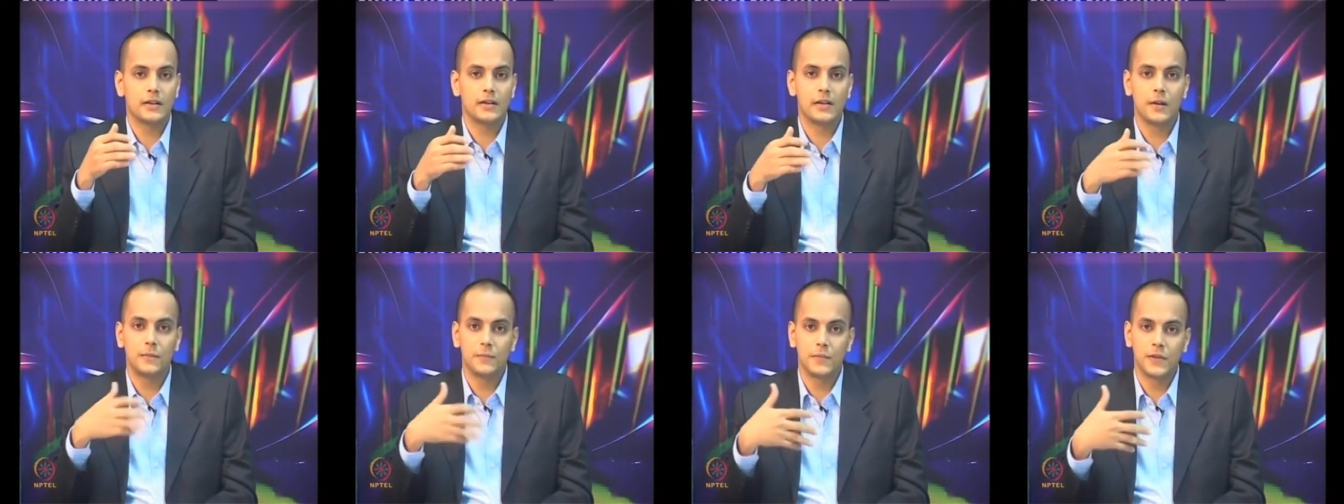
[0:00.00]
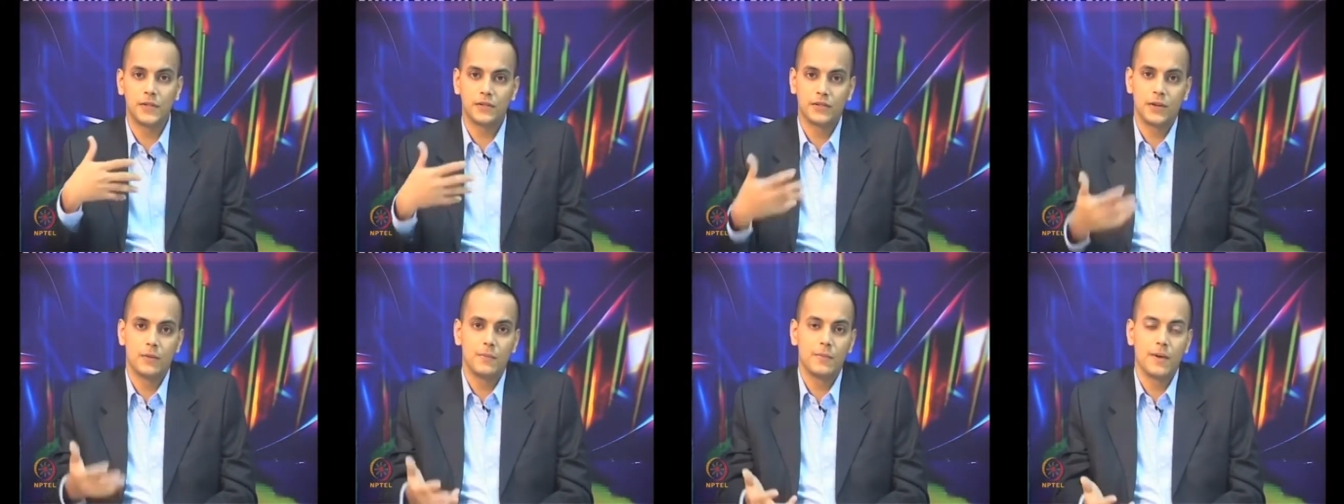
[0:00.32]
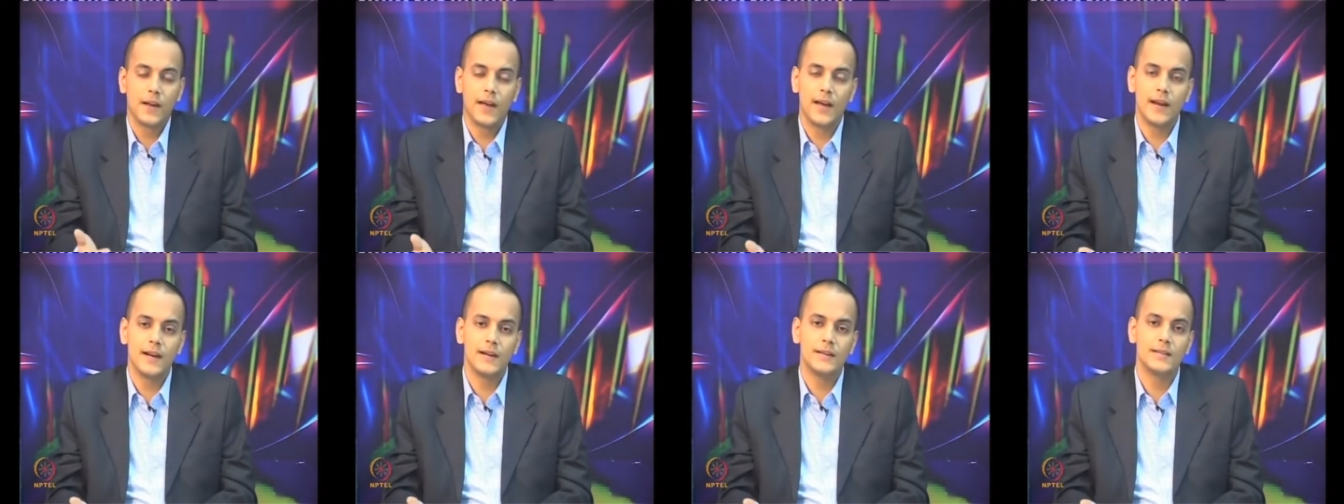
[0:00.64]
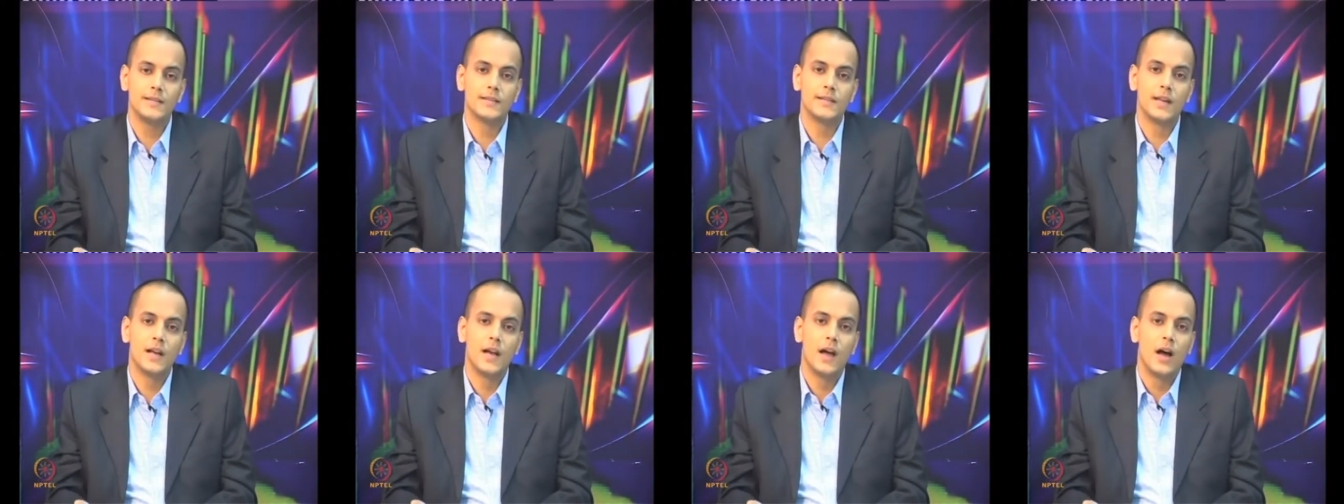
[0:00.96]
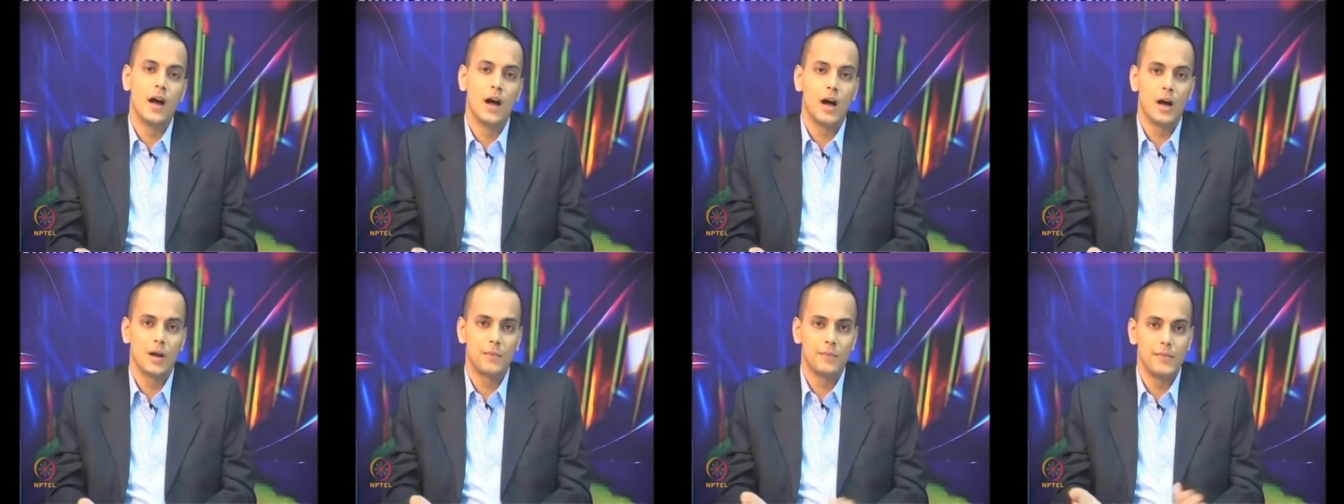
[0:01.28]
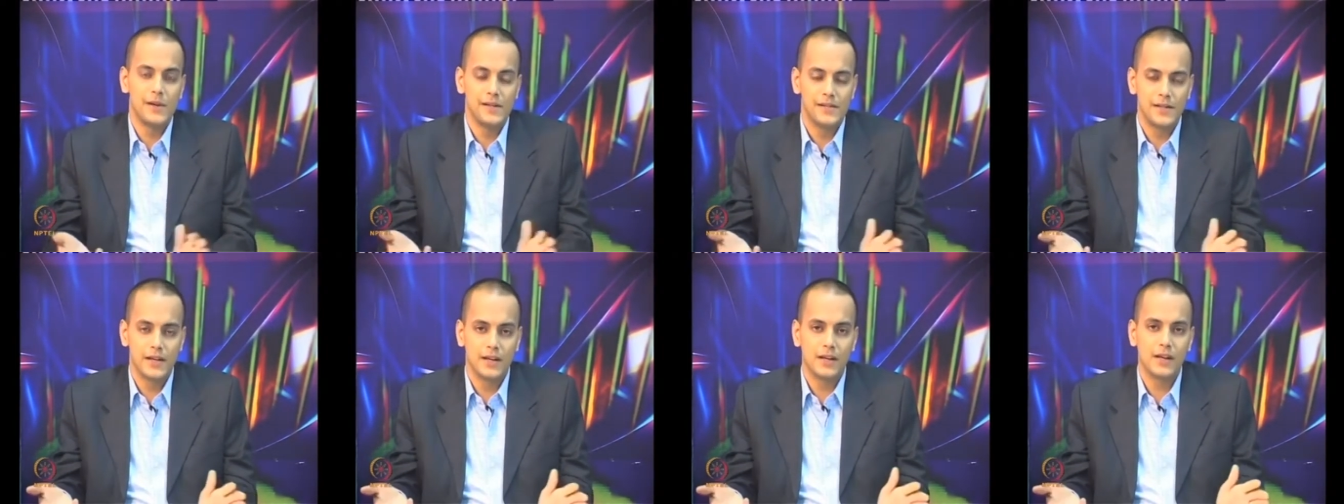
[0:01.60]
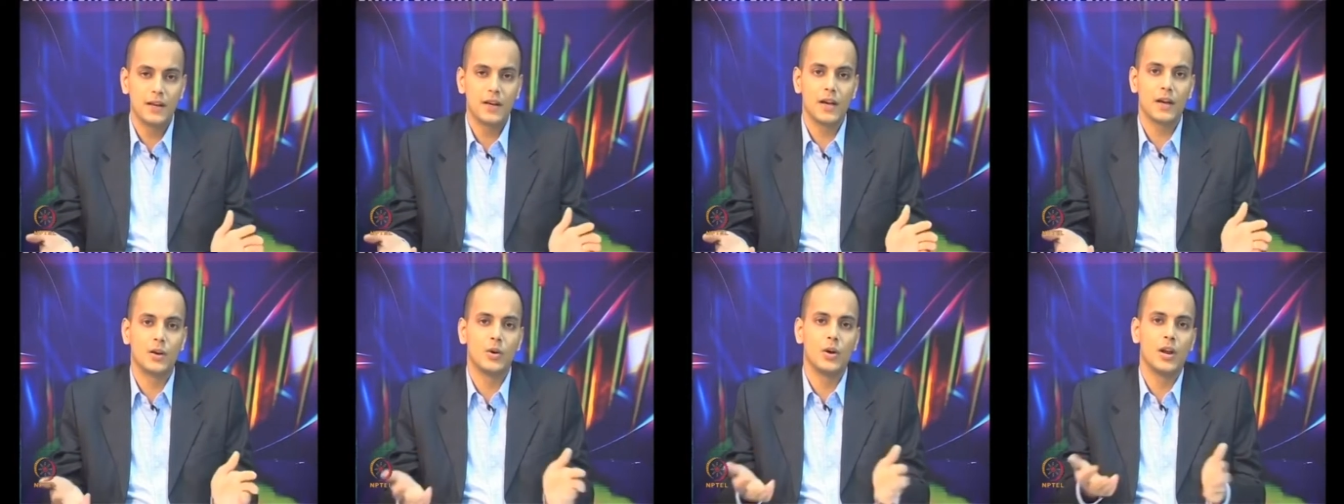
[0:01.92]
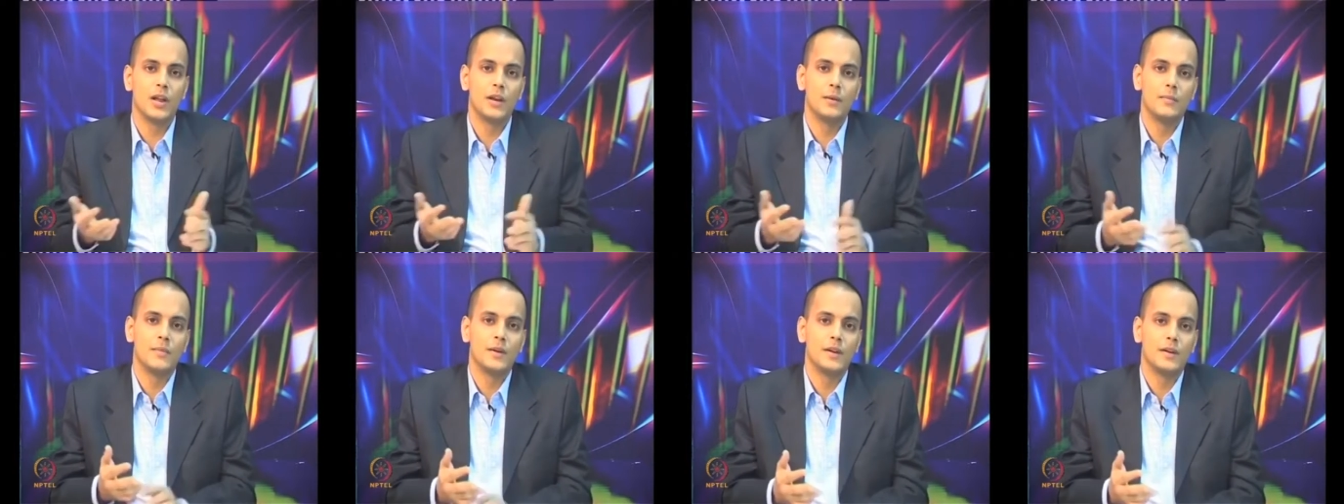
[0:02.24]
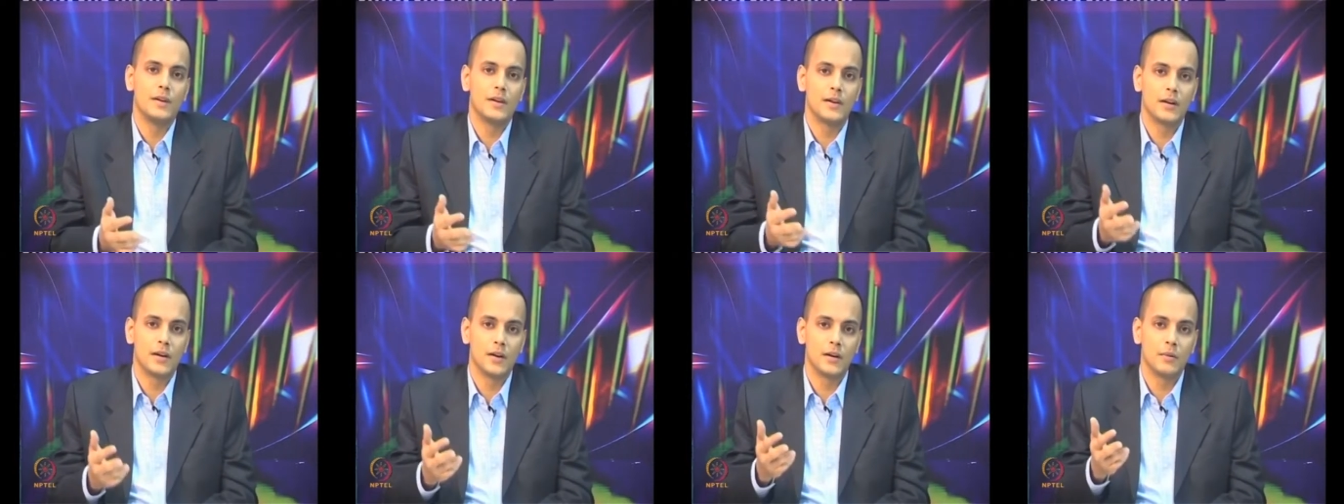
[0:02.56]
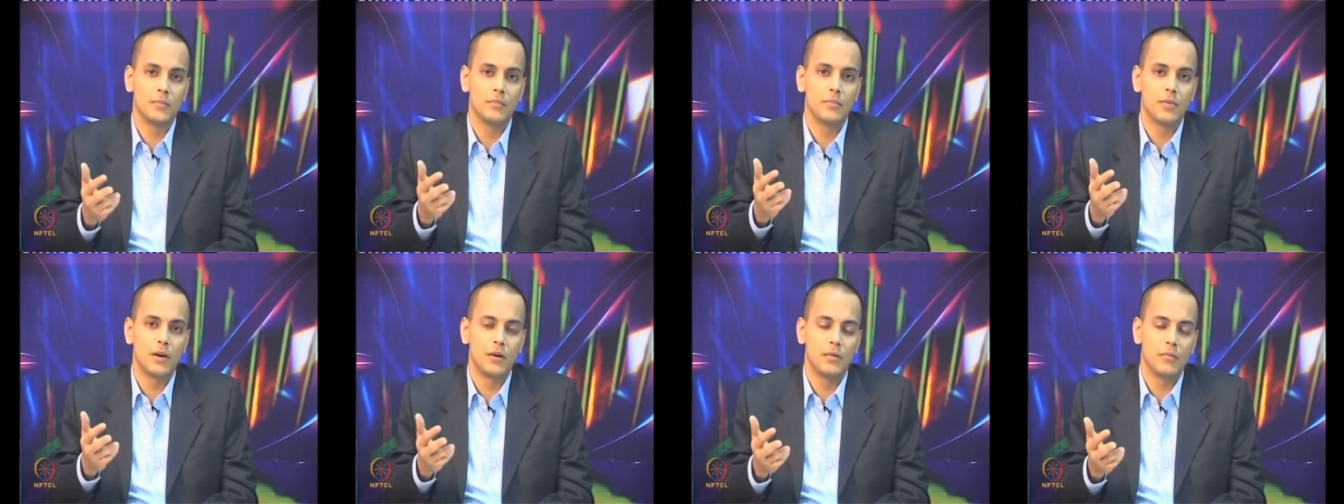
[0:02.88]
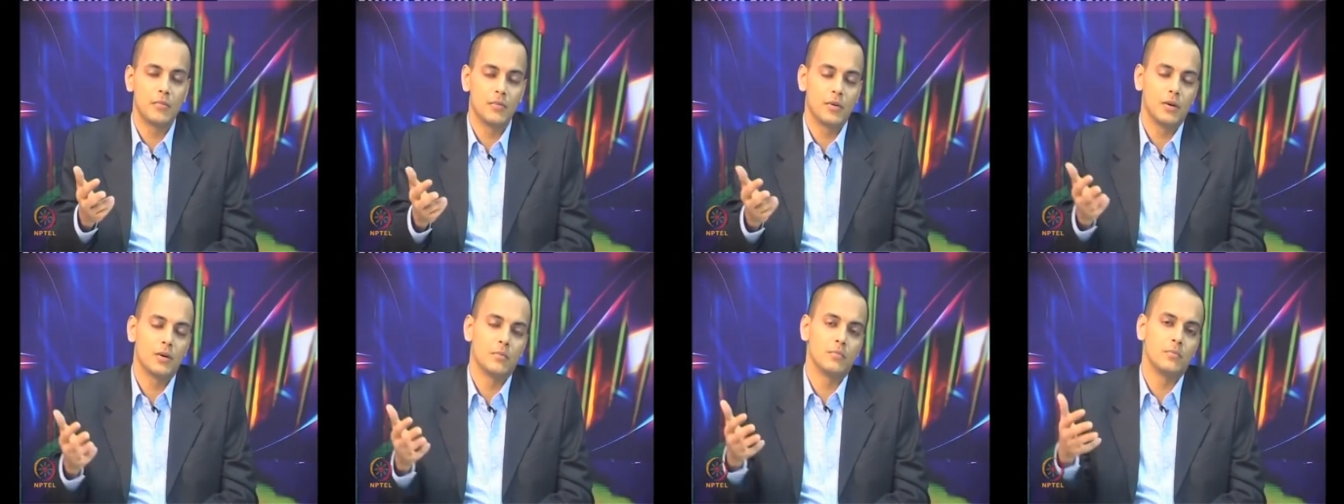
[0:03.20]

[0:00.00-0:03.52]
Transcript: compressor blades are basically aerodynamic um,